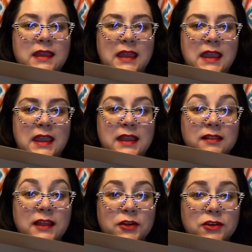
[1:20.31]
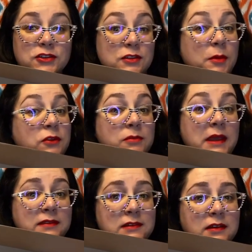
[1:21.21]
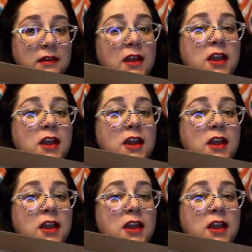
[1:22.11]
a letter to the postmaster,